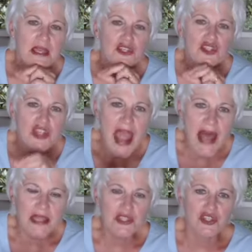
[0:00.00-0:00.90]

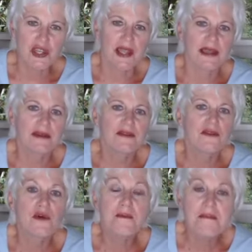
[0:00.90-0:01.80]
challenging
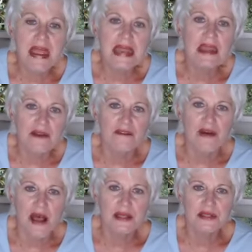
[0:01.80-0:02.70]
for many of
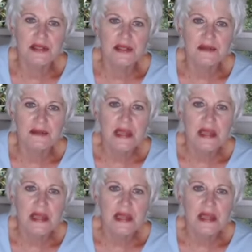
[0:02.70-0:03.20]
us